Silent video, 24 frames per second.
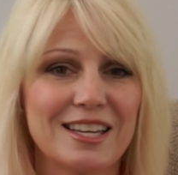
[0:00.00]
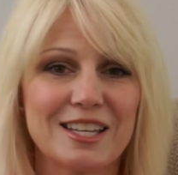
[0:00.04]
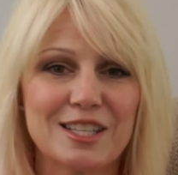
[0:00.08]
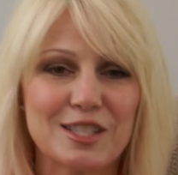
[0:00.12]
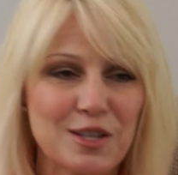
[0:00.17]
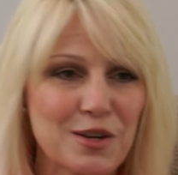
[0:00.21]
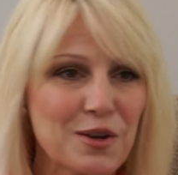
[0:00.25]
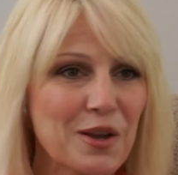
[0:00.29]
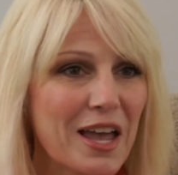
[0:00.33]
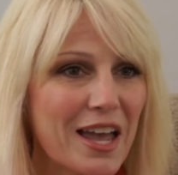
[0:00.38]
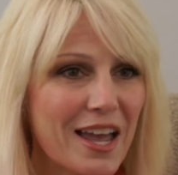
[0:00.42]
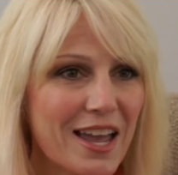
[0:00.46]

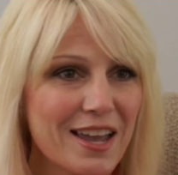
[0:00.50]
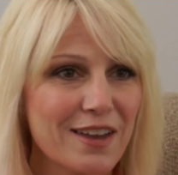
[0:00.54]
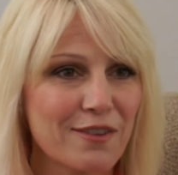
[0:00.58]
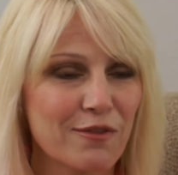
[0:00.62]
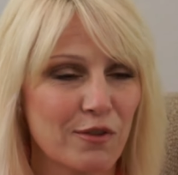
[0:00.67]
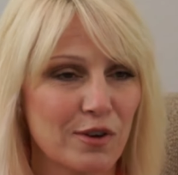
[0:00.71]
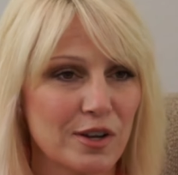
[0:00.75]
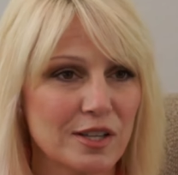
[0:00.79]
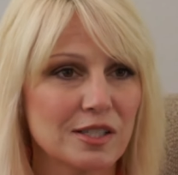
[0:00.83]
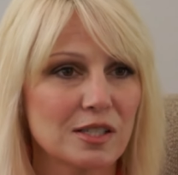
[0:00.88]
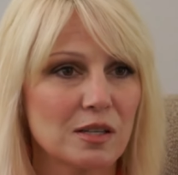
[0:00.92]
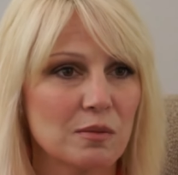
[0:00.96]
It's okay
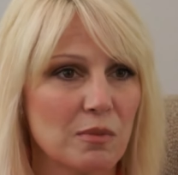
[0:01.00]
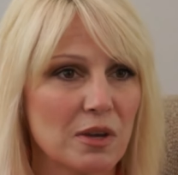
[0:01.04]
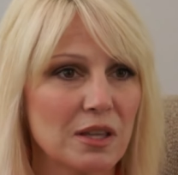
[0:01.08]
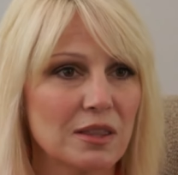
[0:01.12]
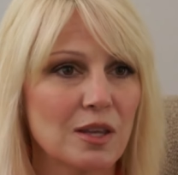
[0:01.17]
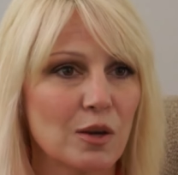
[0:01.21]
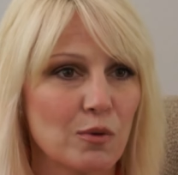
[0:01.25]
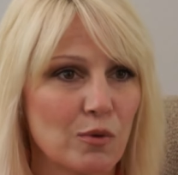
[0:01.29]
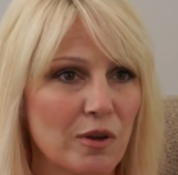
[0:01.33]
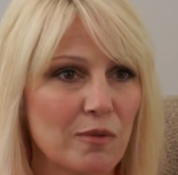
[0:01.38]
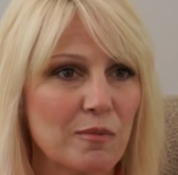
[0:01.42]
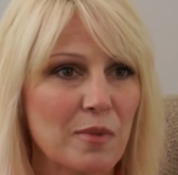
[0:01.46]
for us to admit
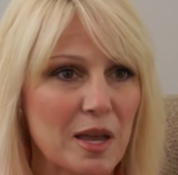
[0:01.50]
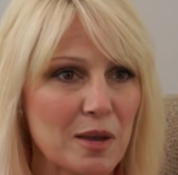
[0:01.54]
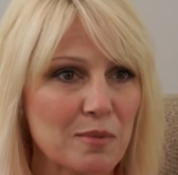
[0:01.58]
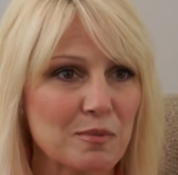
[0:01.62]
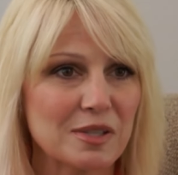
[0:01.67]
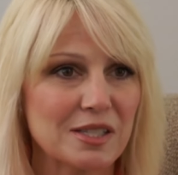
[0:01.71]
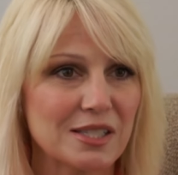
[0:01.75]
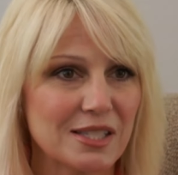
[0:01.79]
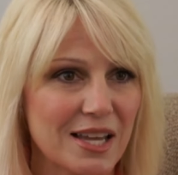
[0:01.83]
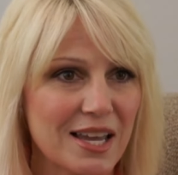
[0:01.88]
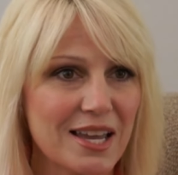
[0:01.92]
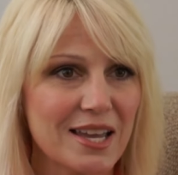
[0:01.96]
that we make
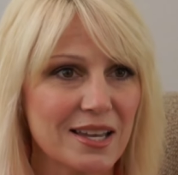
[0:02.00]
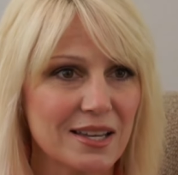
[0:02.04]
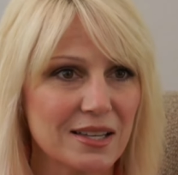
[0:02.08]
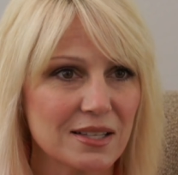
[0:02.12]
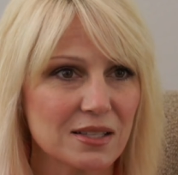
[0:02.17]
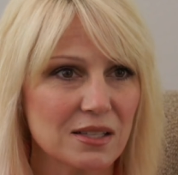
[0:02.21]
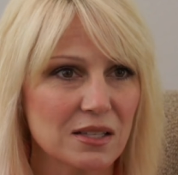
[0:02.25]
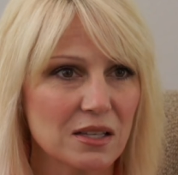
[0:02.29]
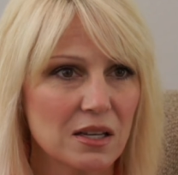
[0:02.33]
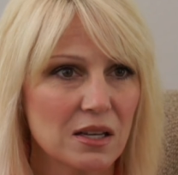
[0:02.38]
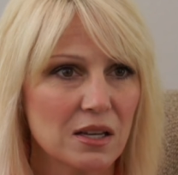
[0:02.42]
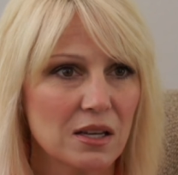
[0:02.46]

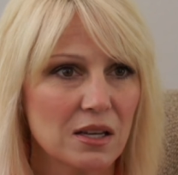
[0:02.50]
mistakes.